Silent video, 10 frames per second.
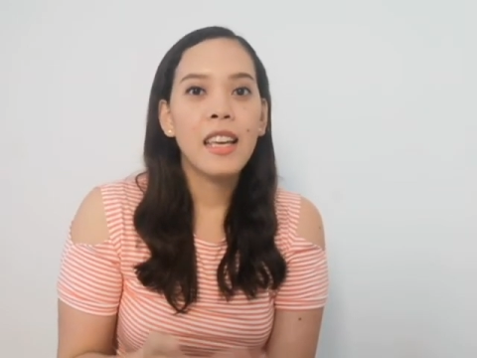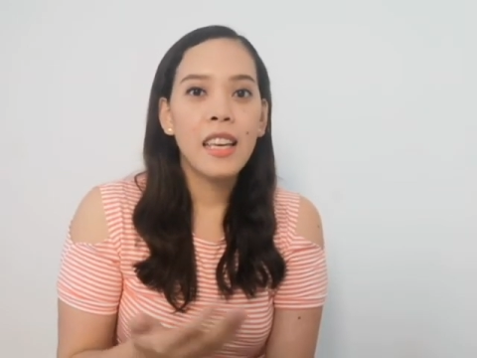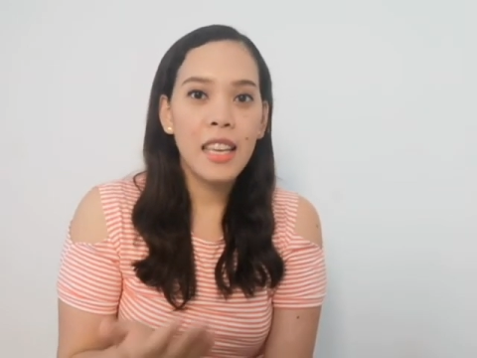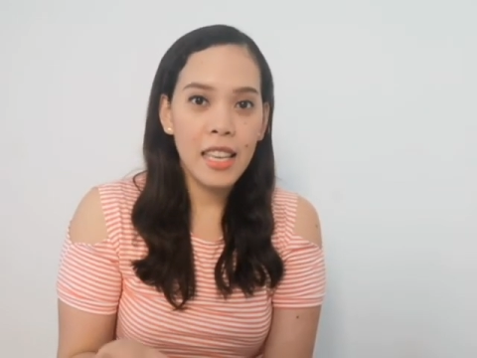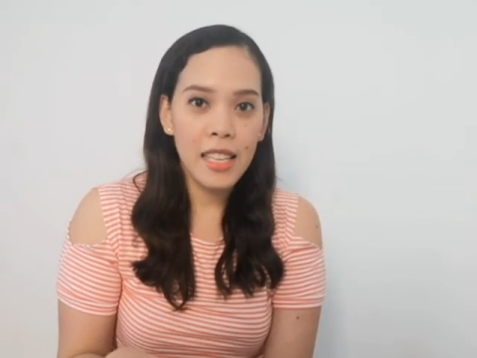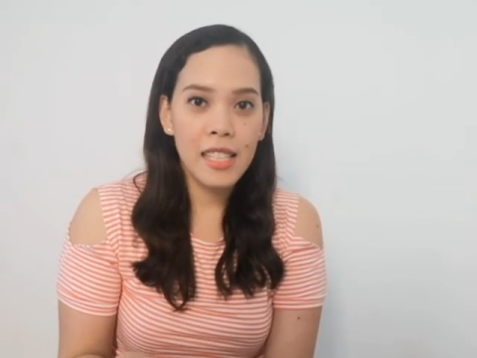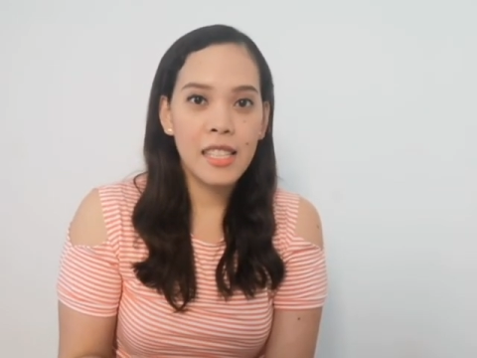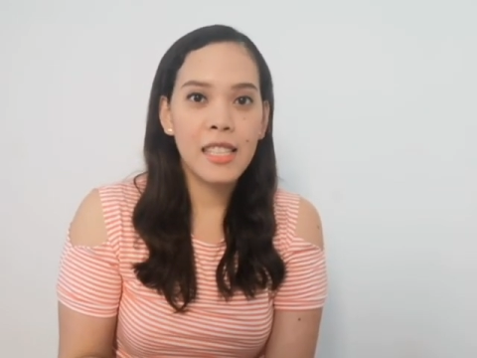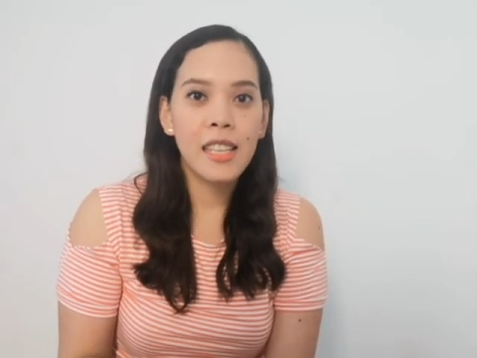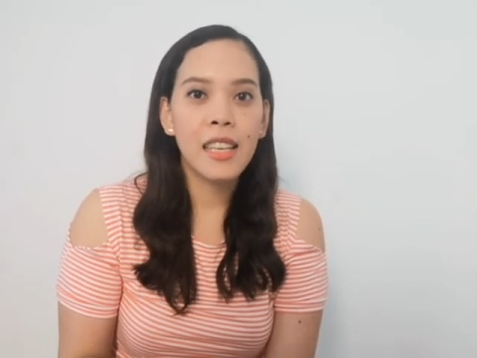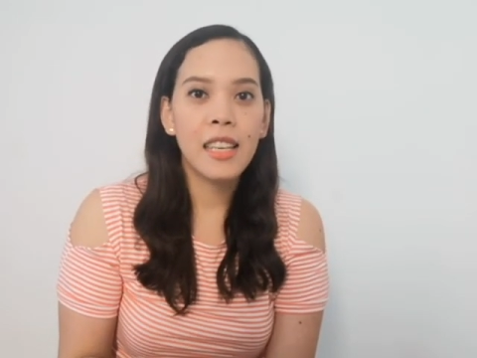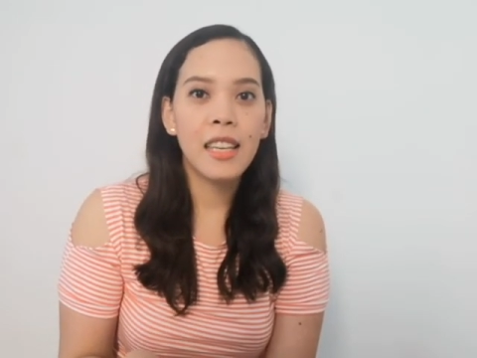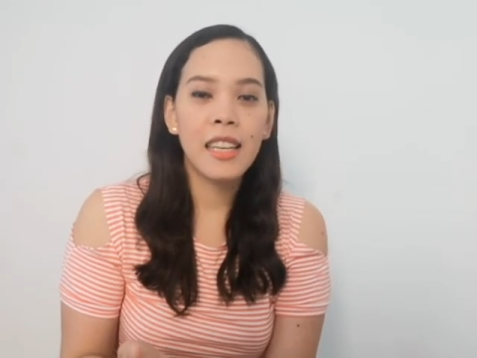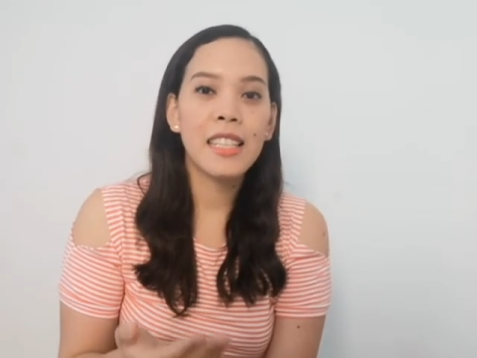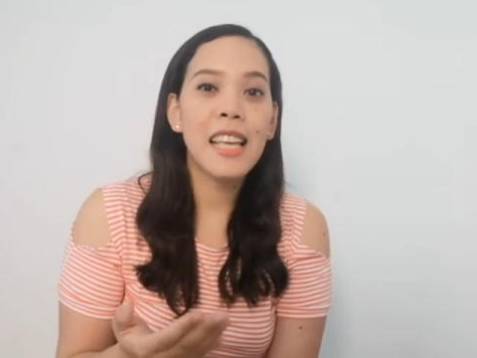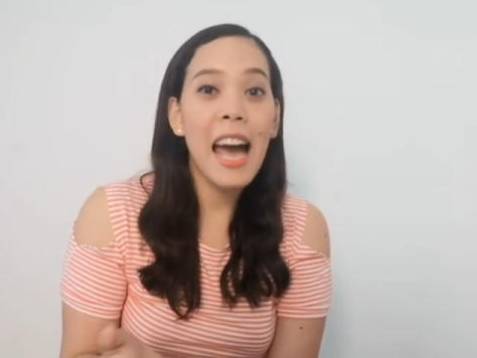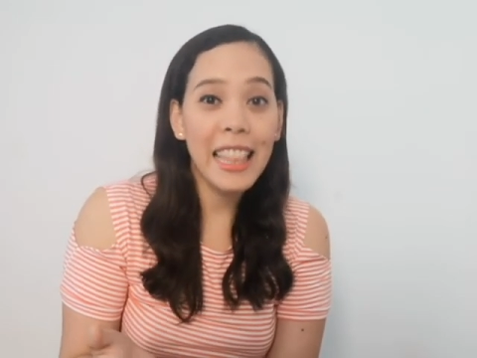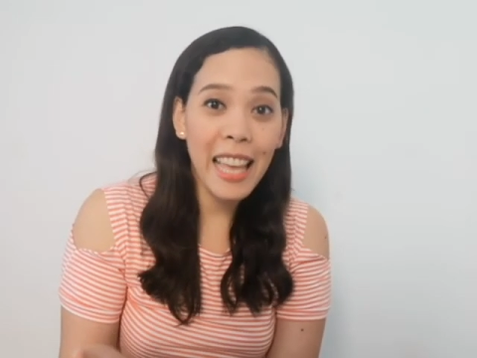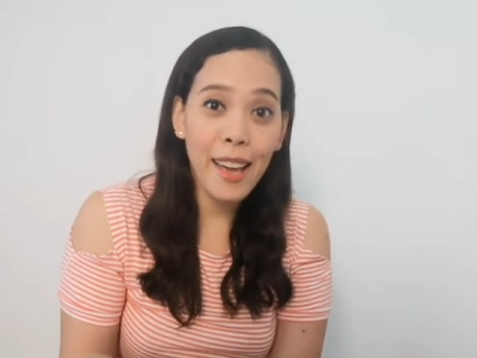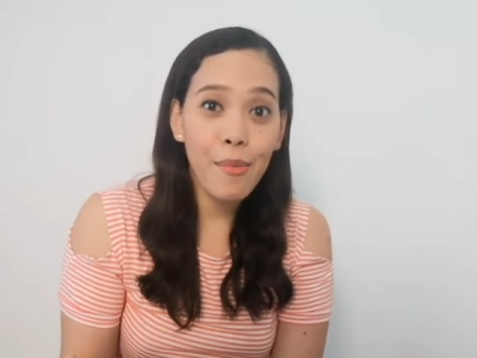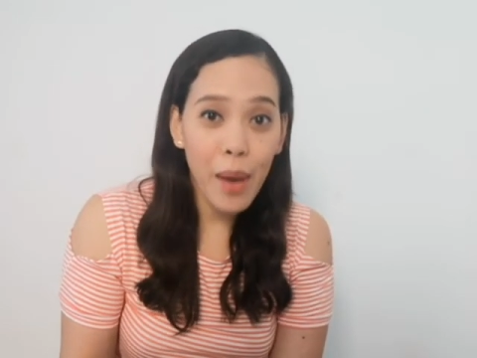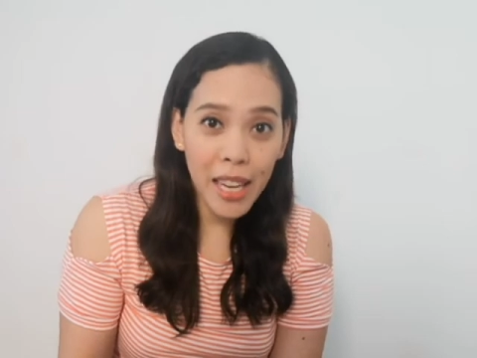he is in his atay